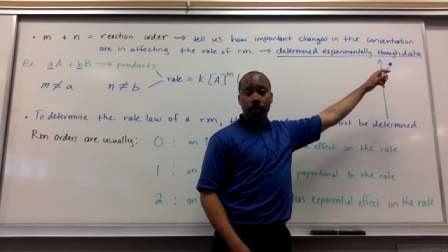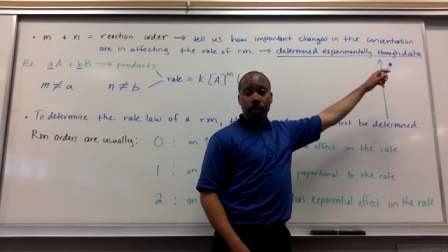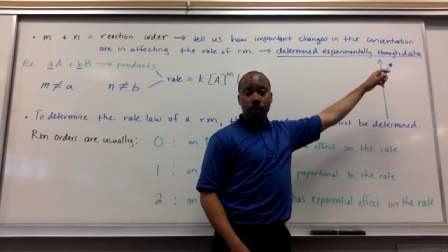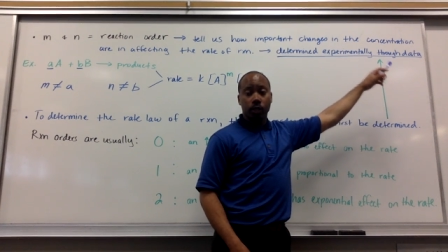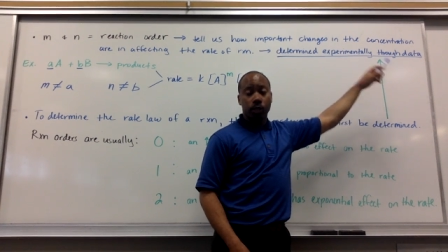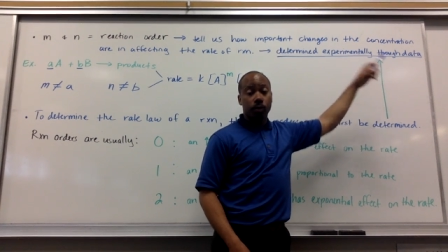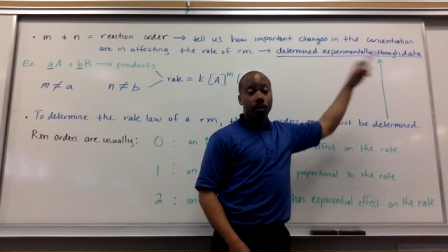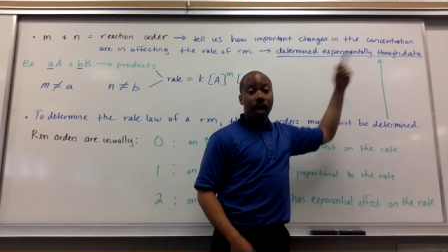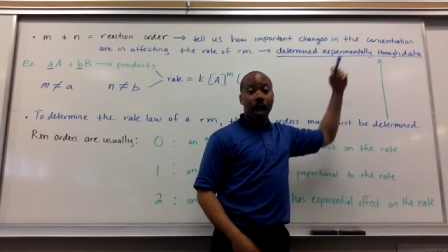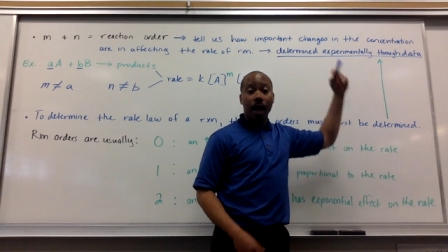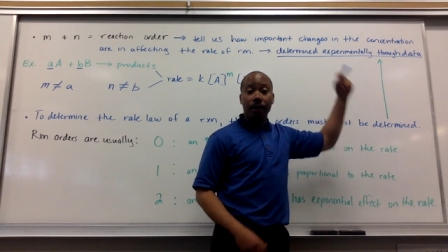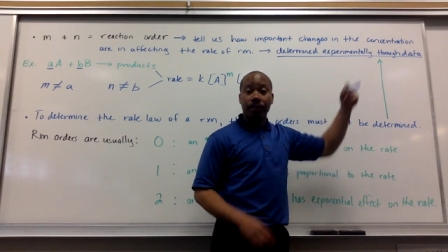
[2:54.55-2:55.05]

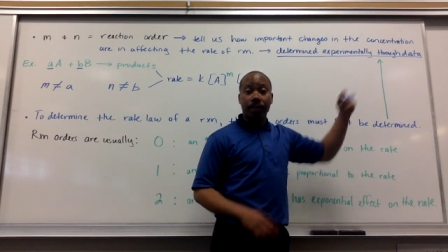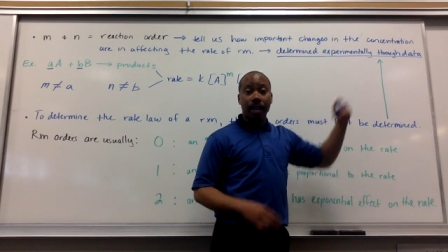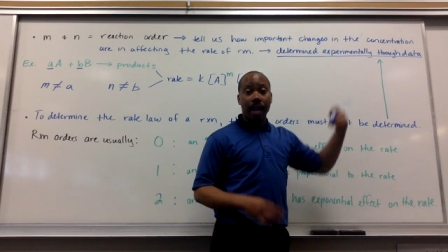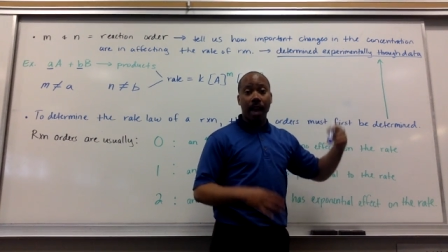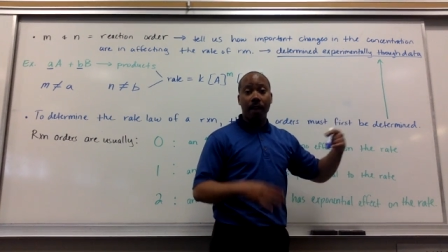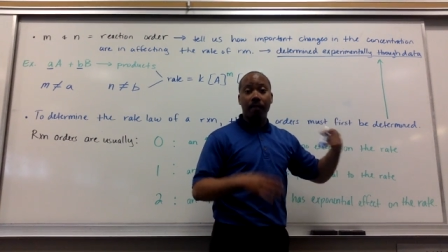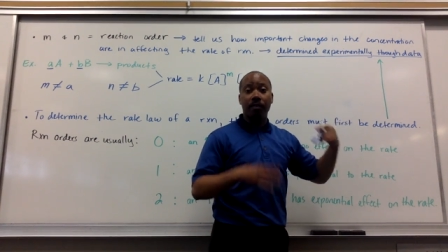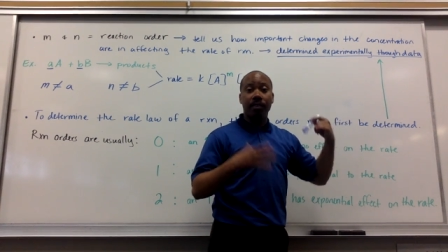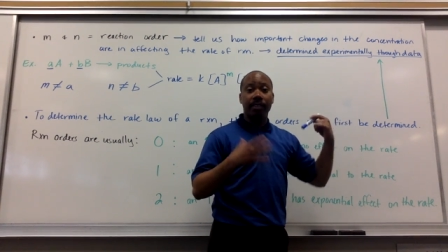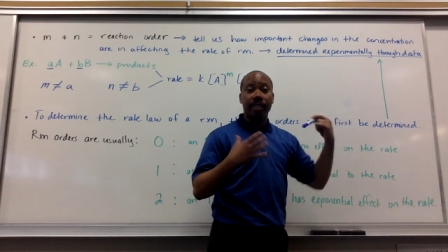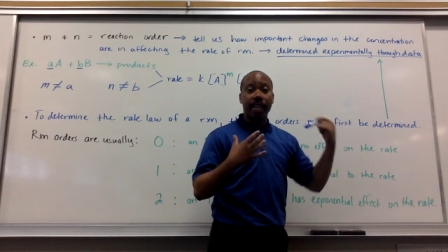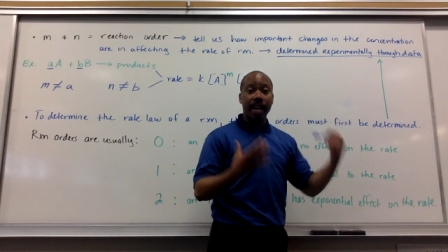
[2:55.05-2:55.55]
So you have to
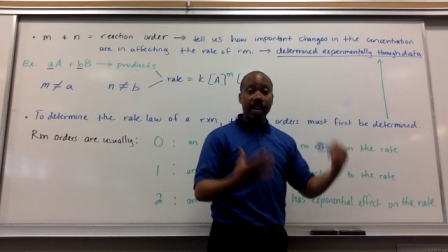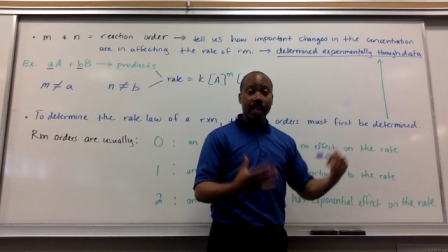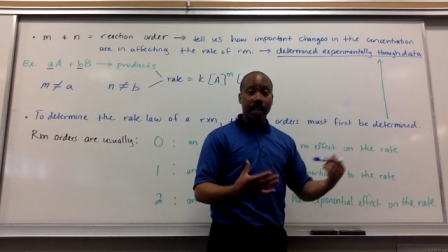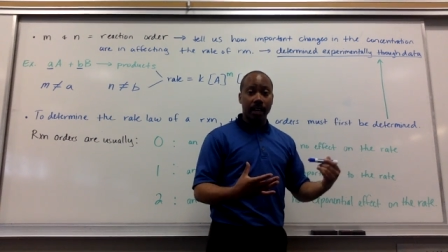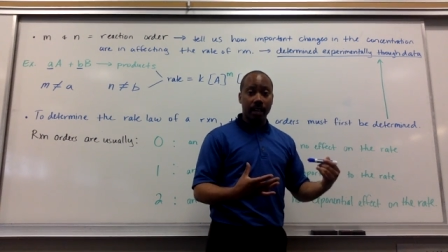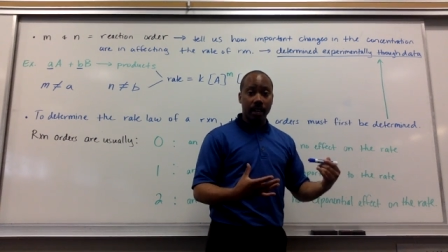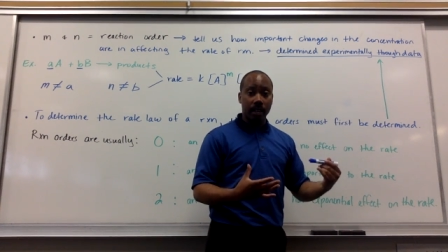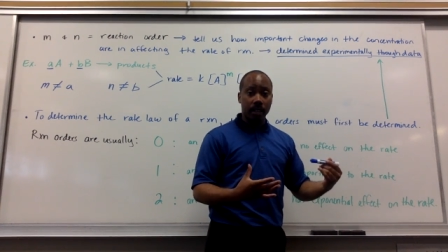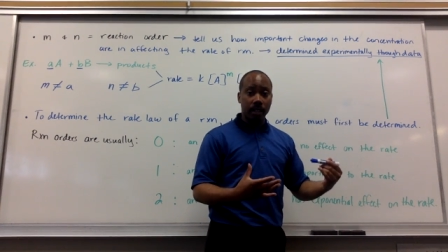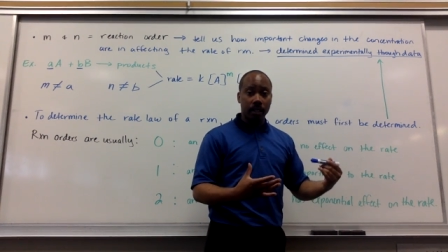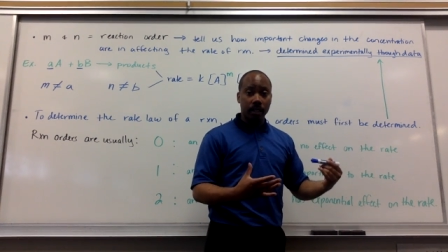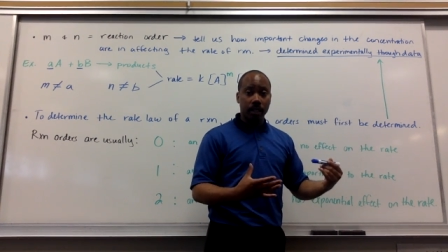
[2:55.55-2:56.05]
have
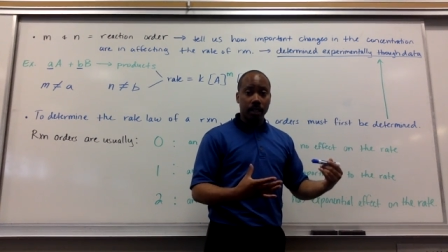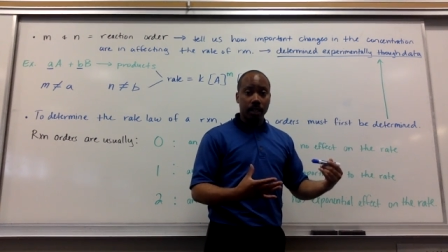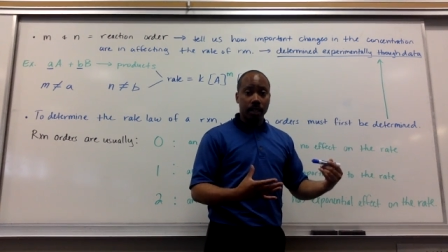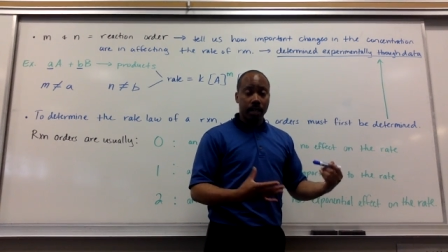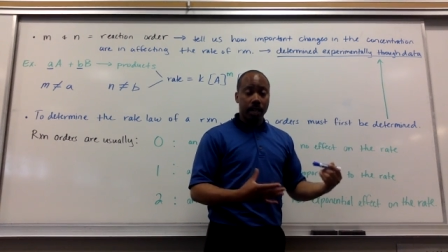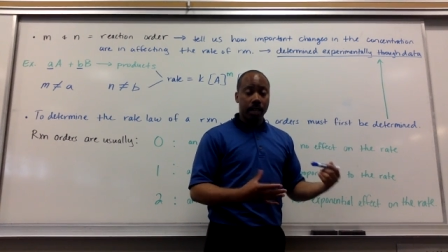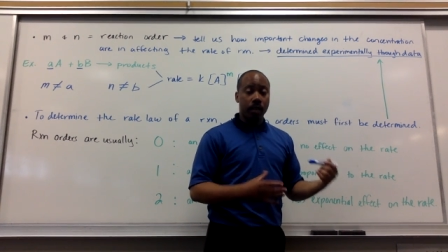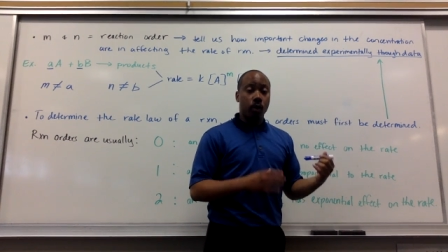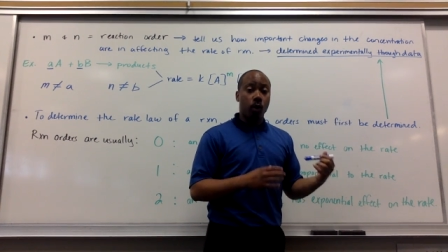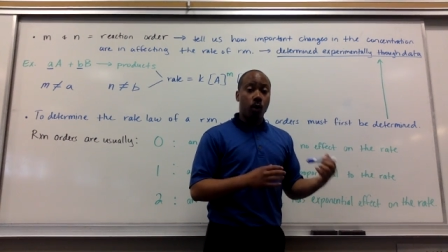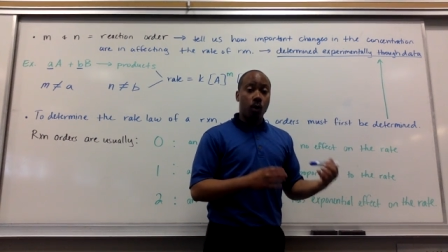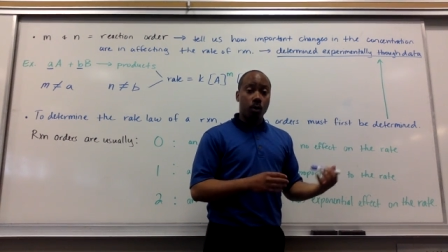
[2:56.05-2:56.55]
data
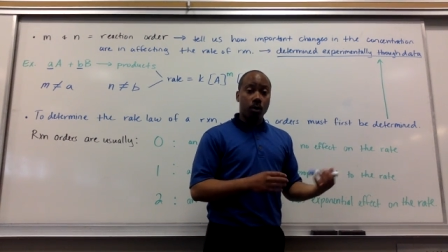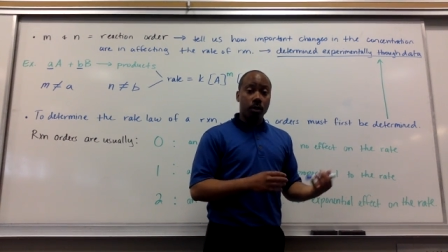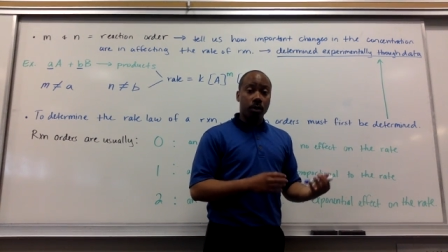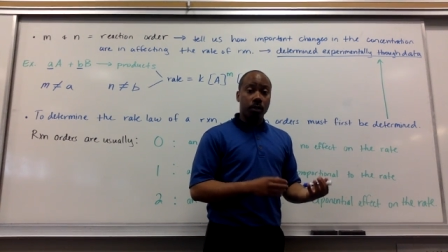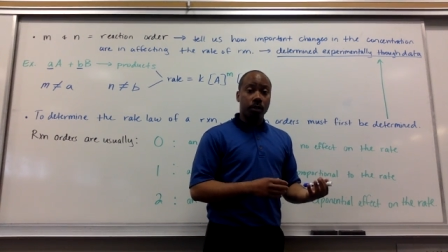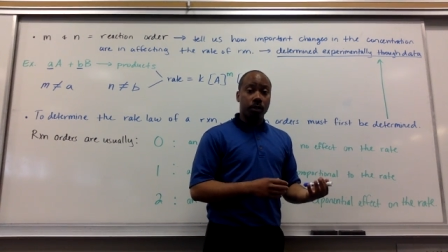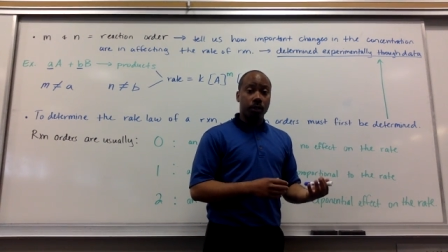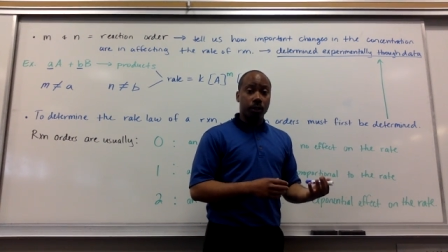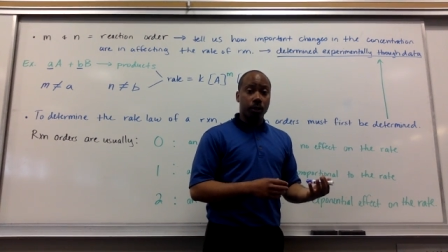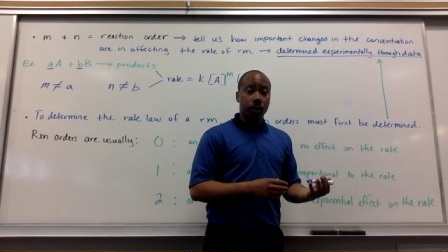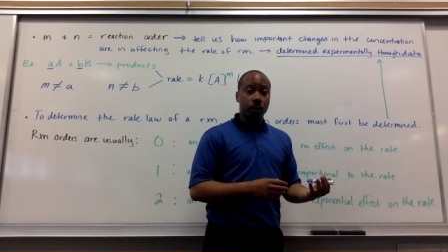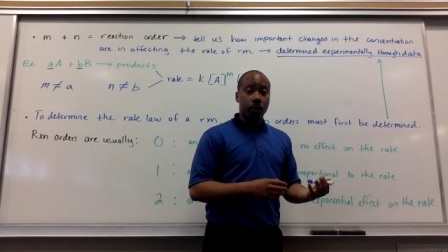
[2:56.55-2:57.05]
in order
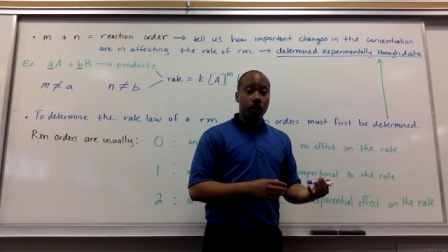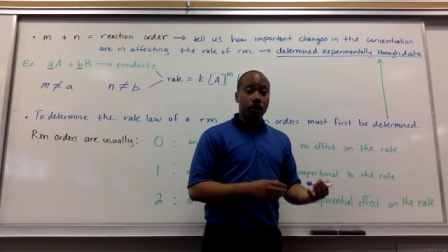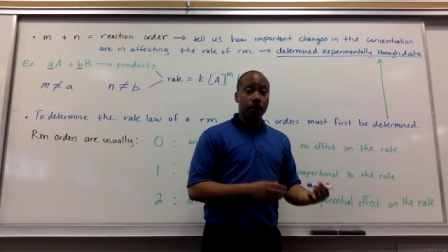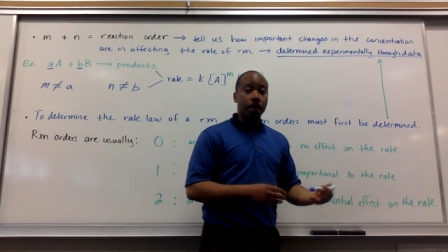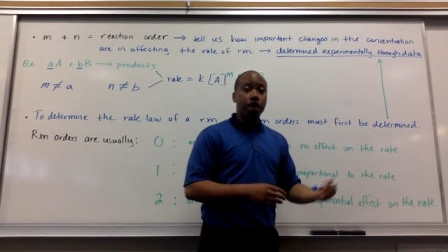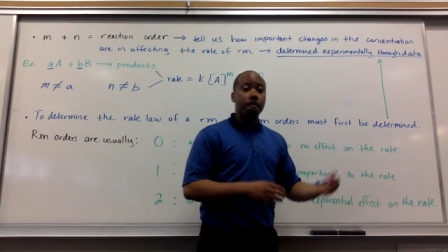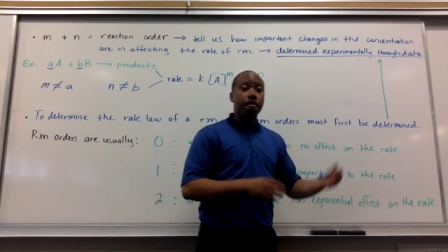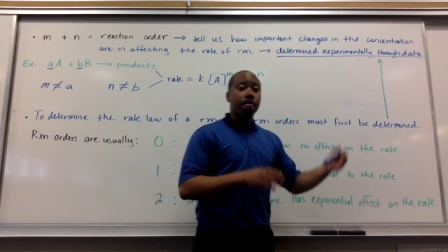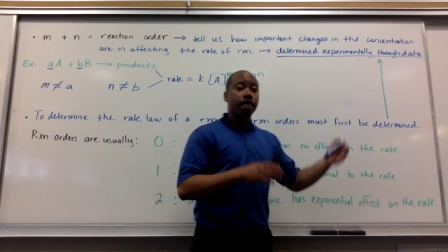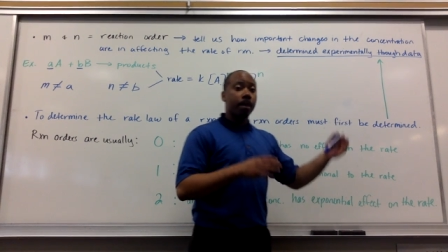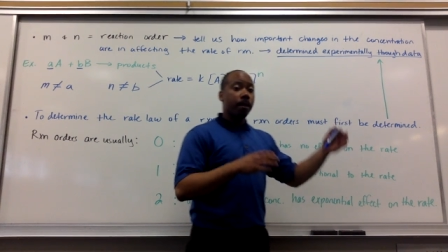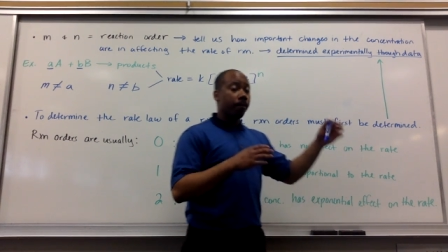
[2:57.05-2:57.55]
to
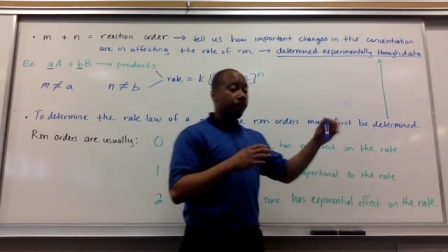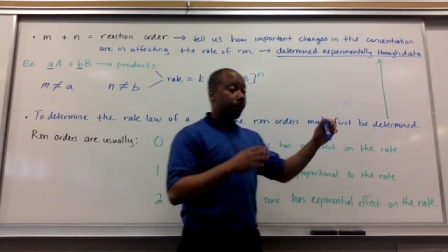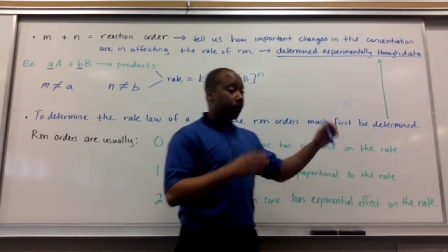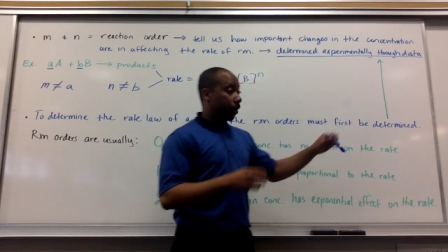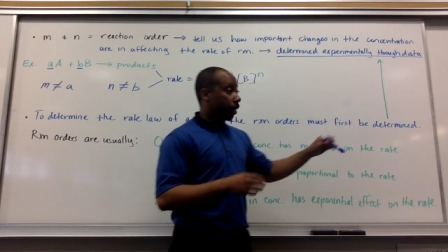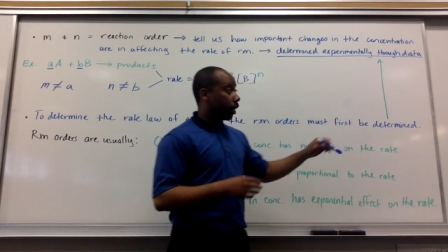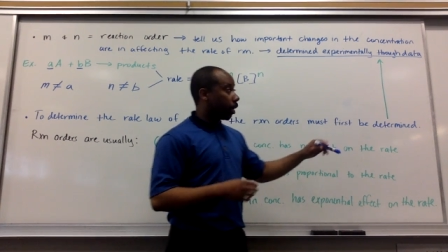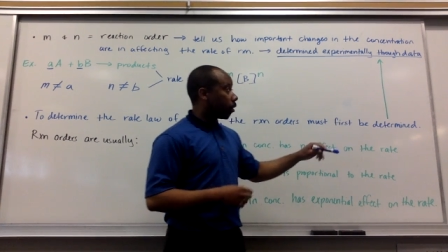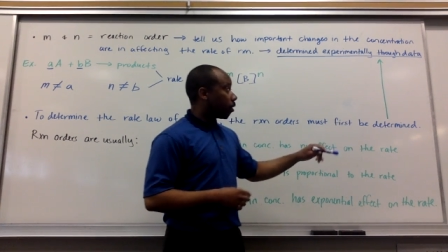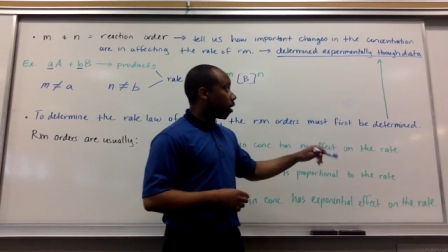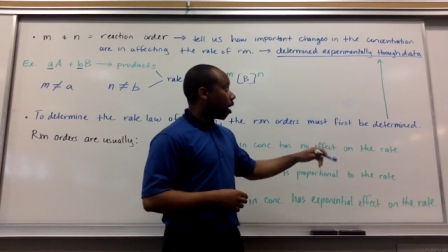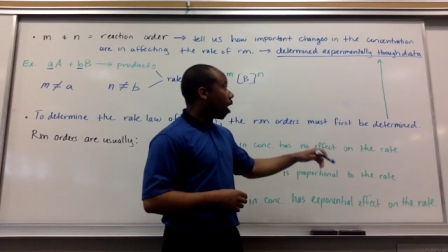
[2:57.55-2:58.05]

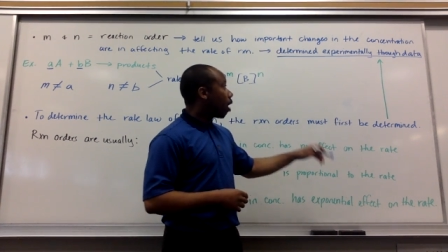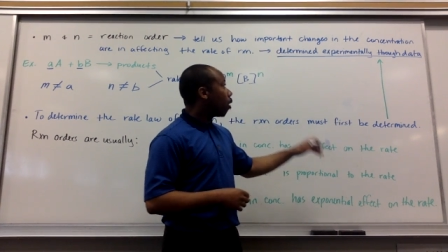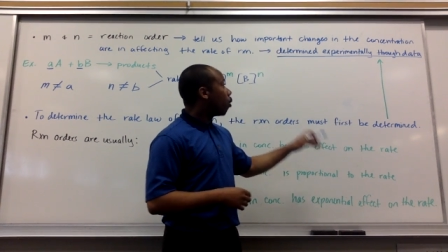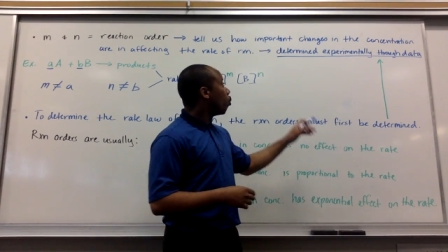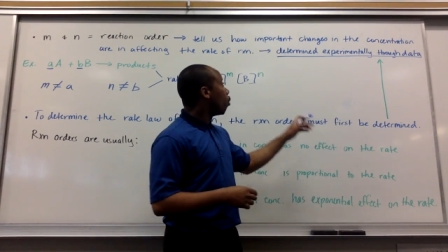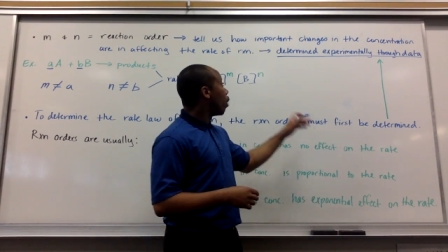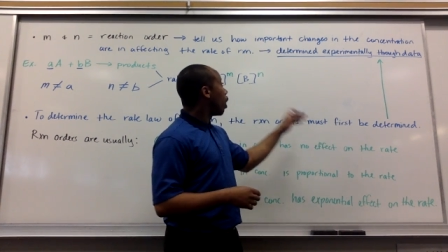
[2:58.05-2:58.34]
figure out